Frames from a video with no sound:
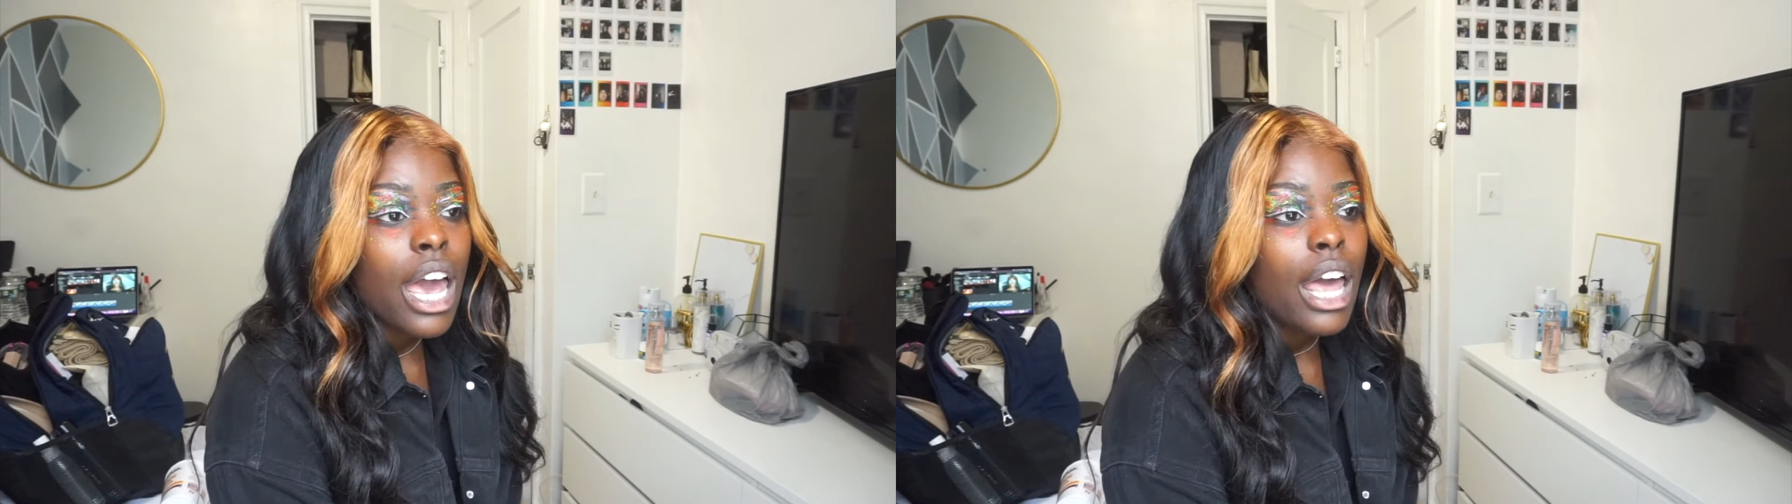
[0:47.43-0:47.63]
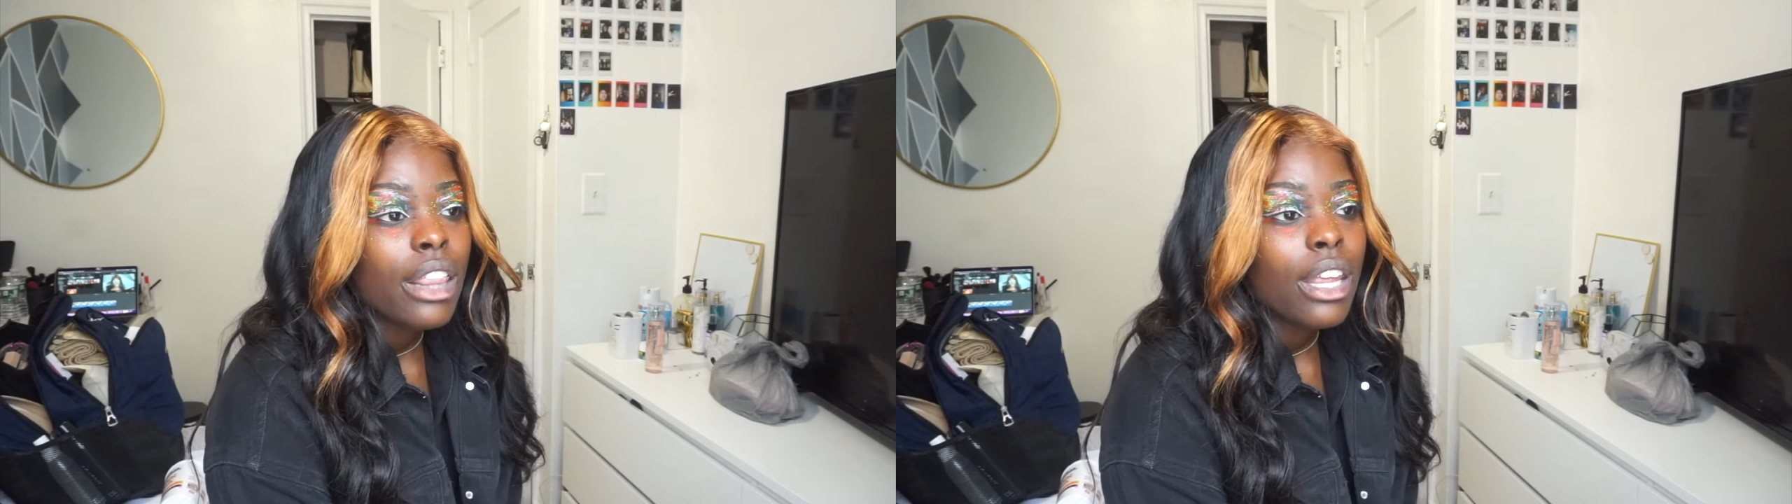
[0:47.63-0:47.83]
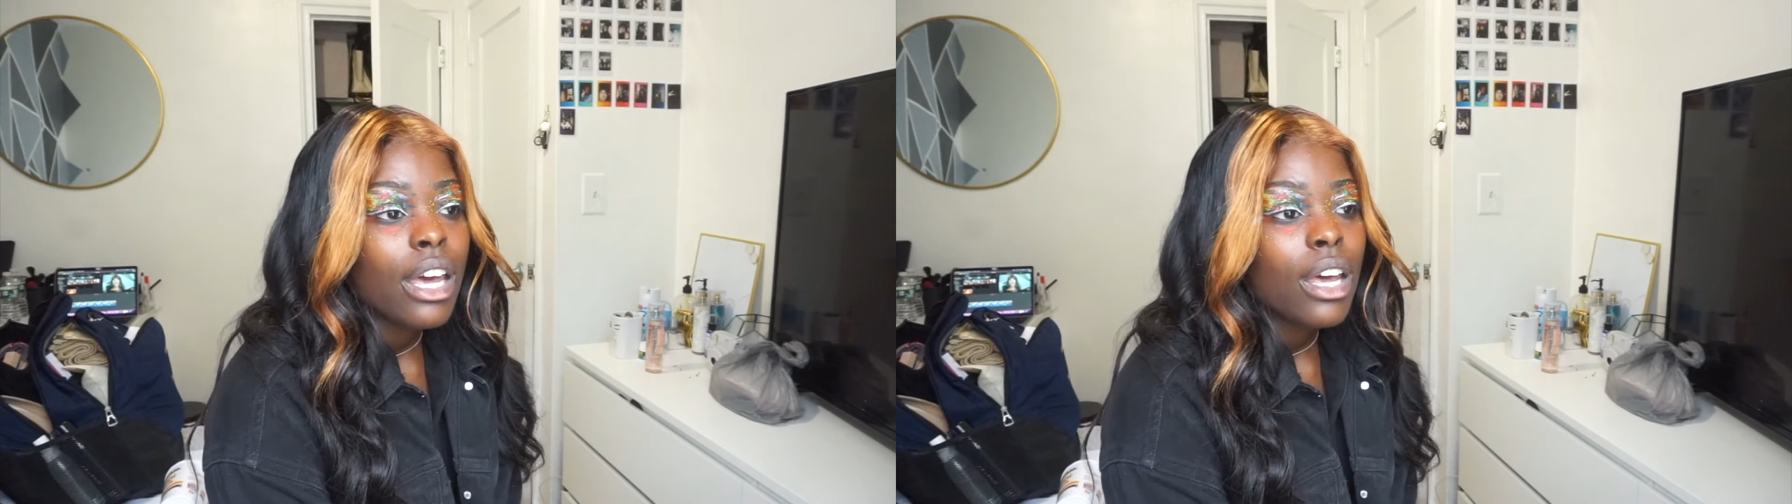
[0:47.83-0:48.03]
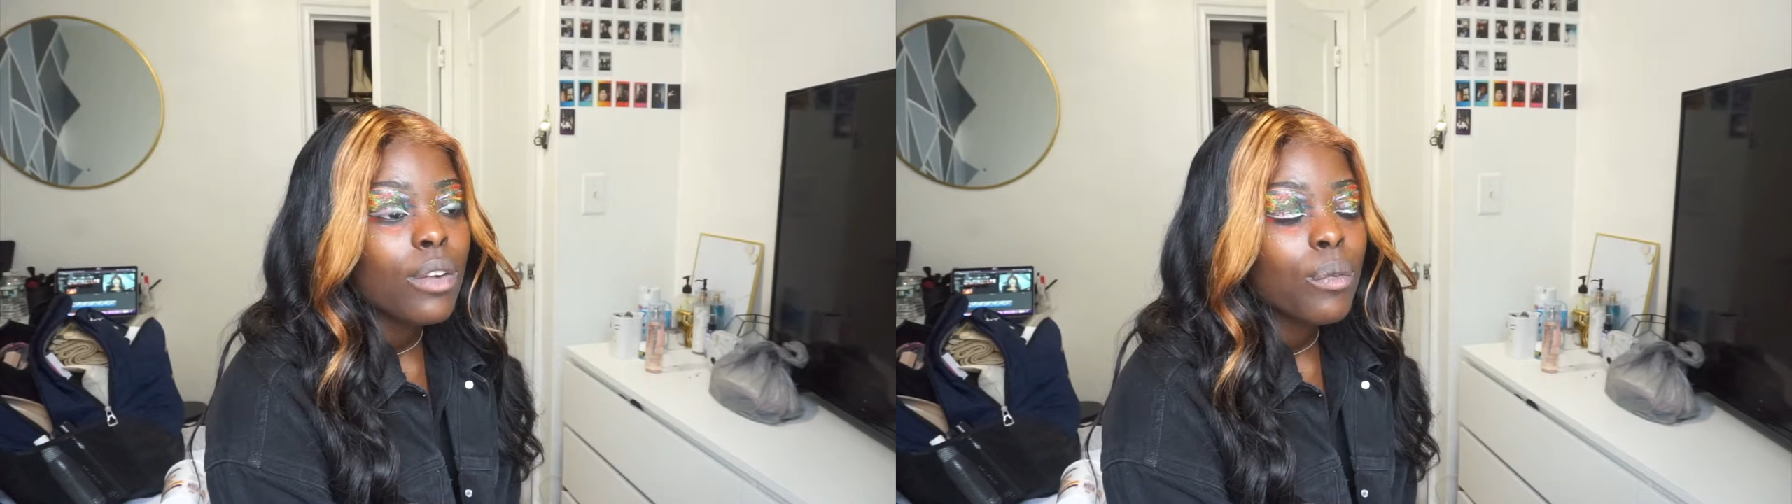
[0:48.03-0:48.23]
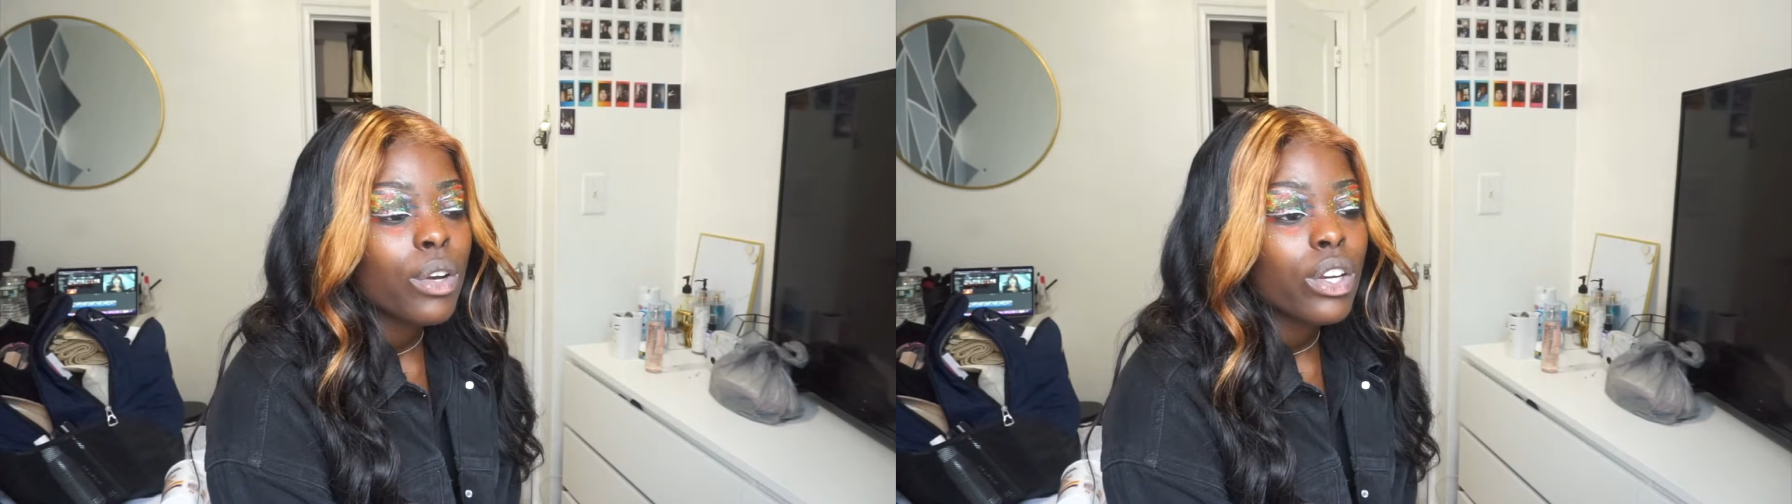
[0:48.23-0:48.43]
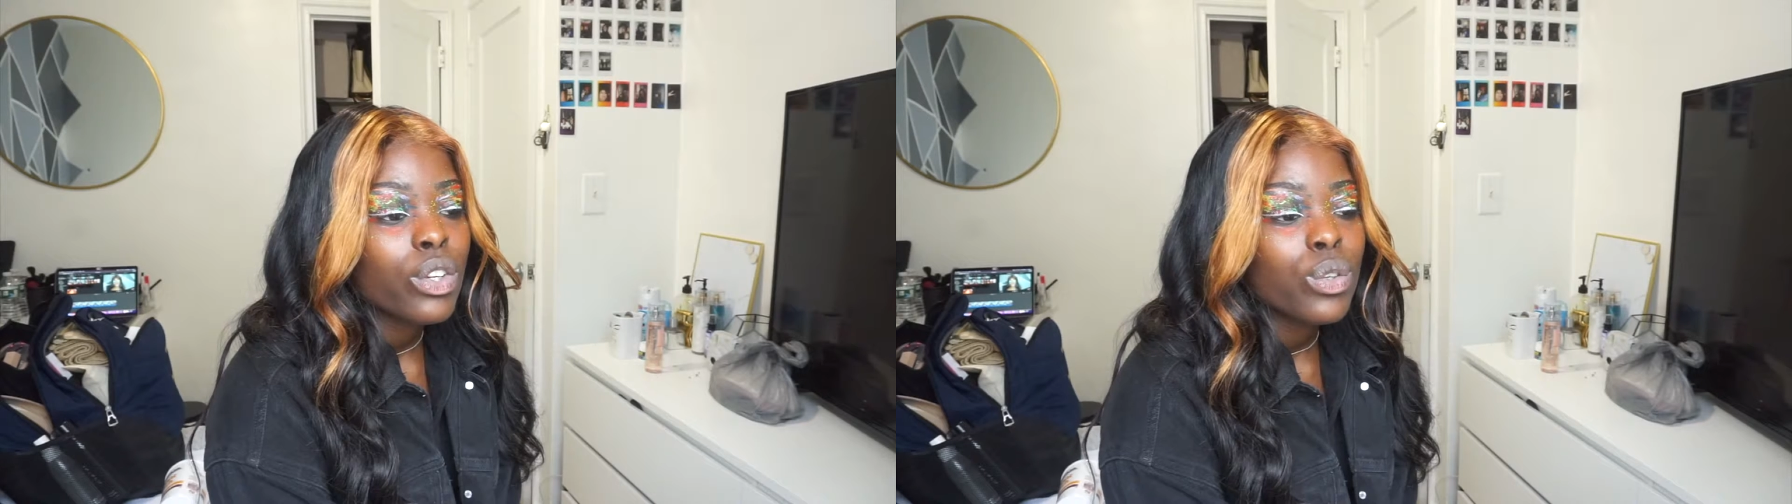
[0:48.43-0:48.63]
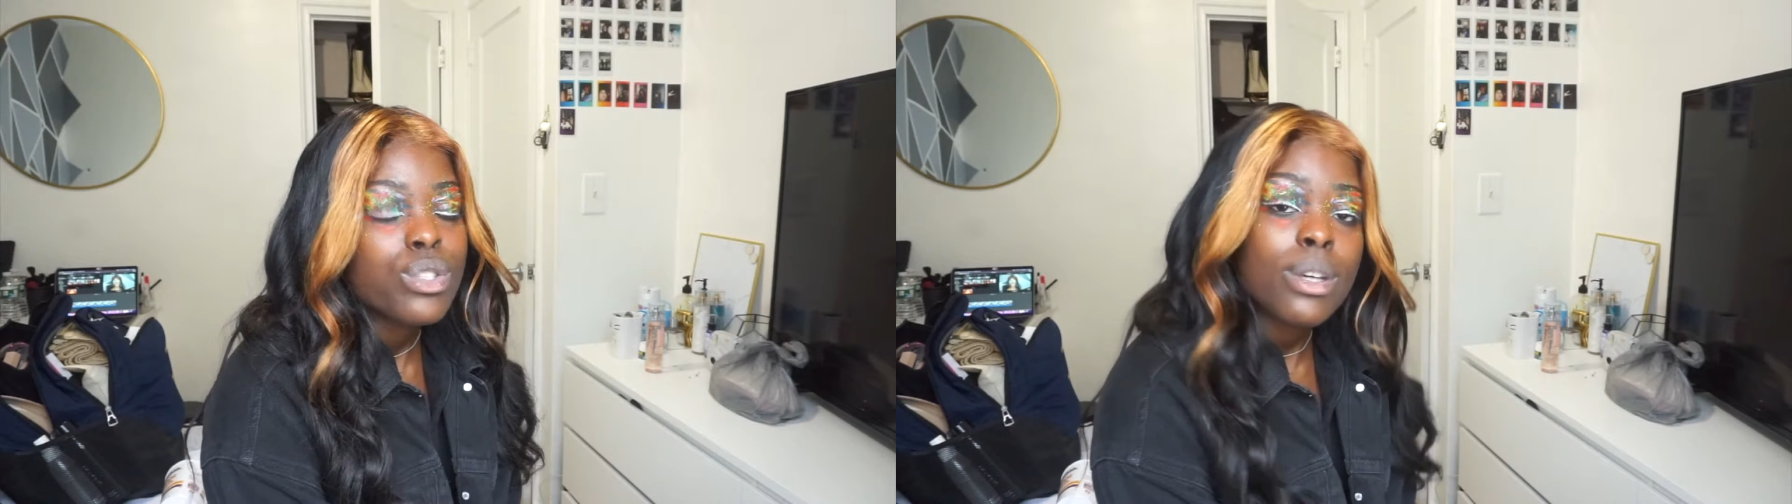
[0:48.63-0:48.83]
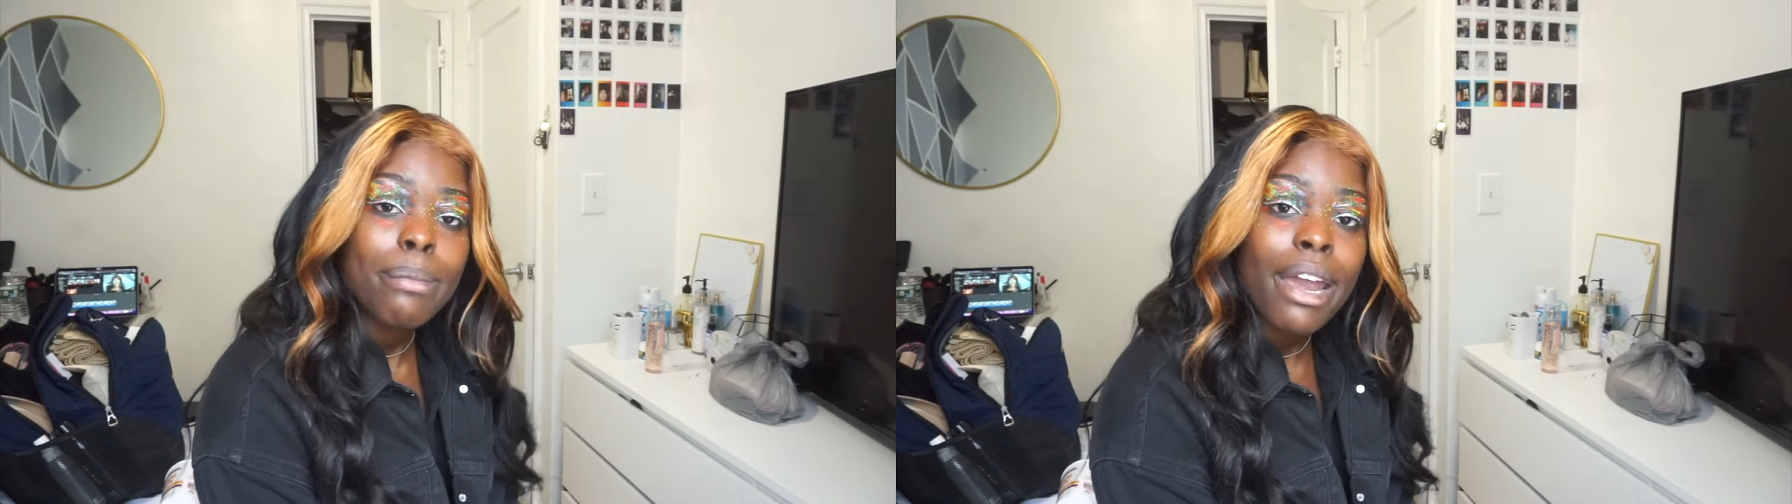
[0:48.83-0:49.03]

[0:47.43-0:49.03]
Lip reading: And then we're going to do some